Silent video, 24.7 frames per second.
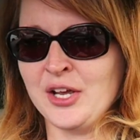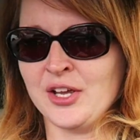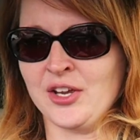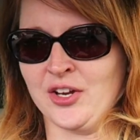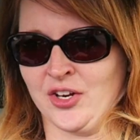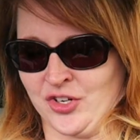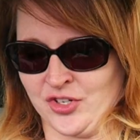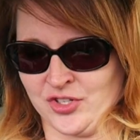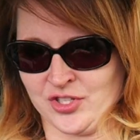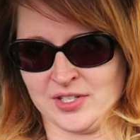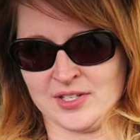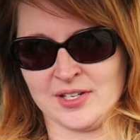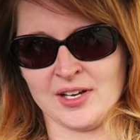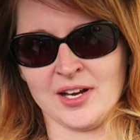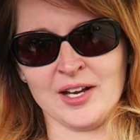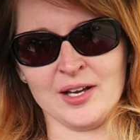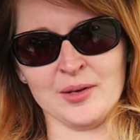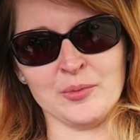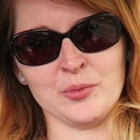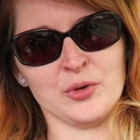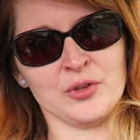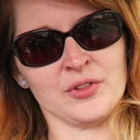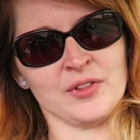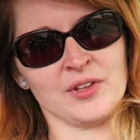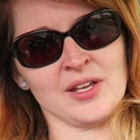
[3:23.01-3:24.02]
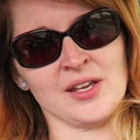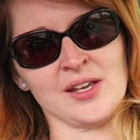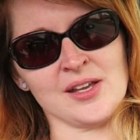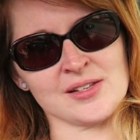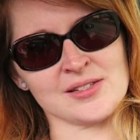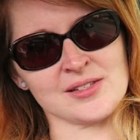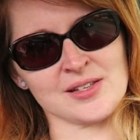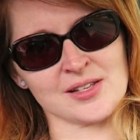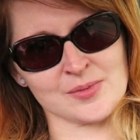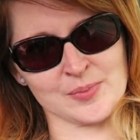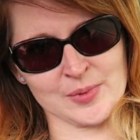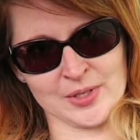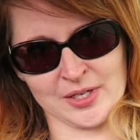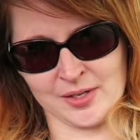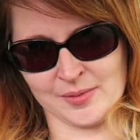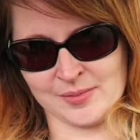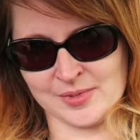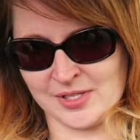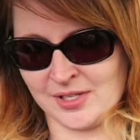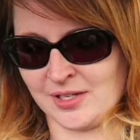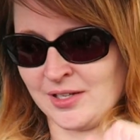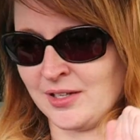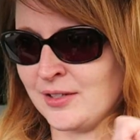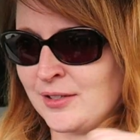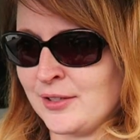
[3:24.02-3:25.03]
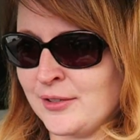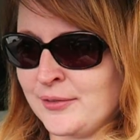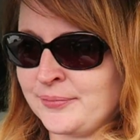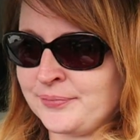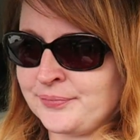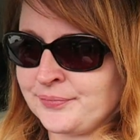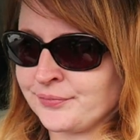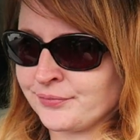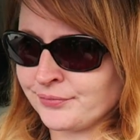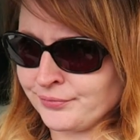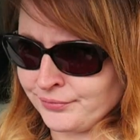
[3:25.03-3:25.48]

here's the time when the assessment comes in and